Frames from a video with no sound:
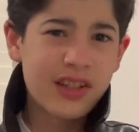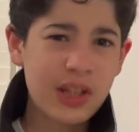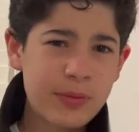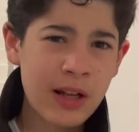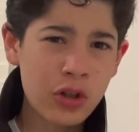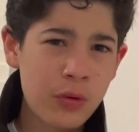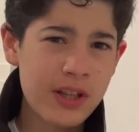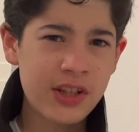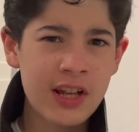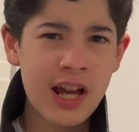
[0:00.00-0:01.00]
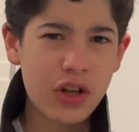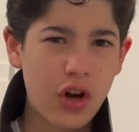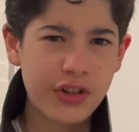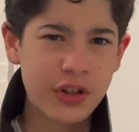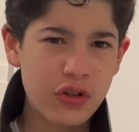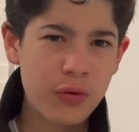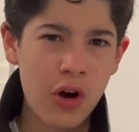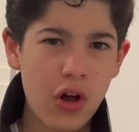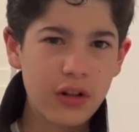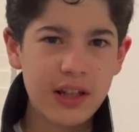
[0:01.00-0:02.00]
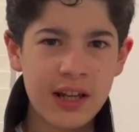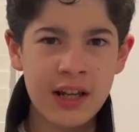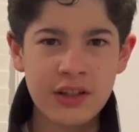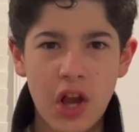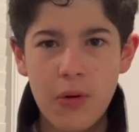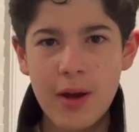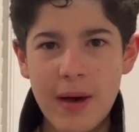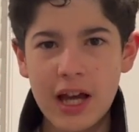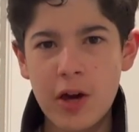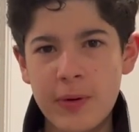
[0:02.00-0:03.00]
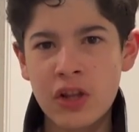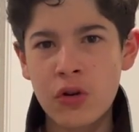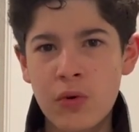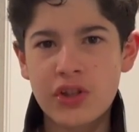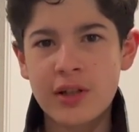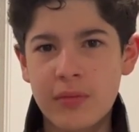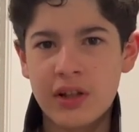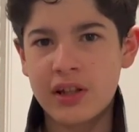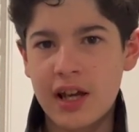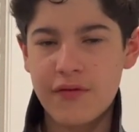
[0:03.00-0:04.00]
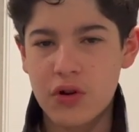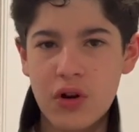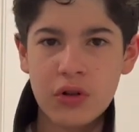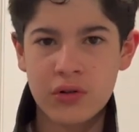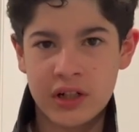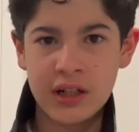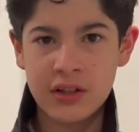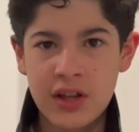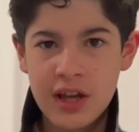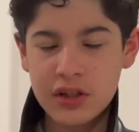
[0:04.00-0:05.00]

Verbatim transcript: Deep down Louisiana, crossing New Orleans. Way back up in the woods among the evergreens.